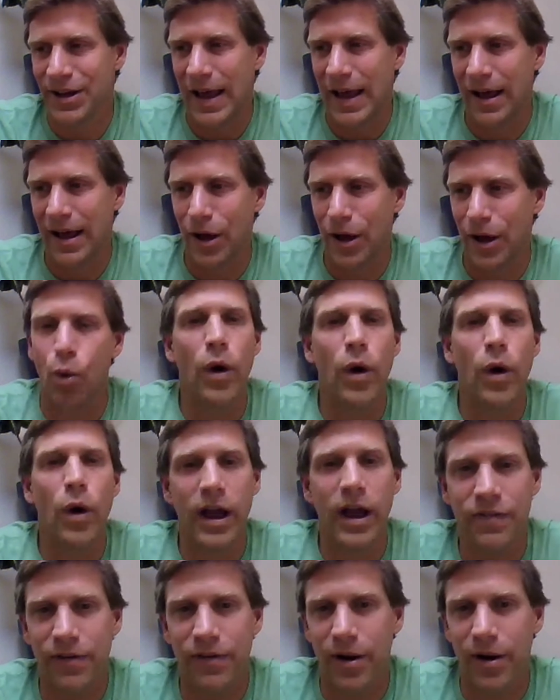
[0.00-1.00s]
uh,
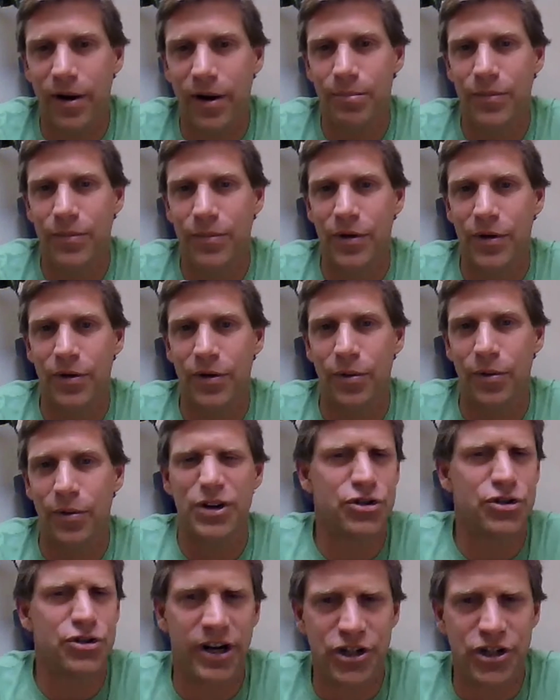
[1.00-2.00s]
away from
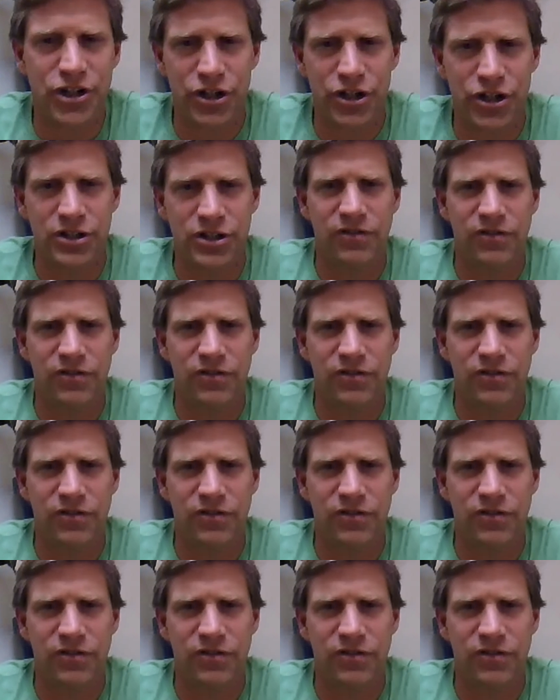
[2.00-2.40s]
restrictions,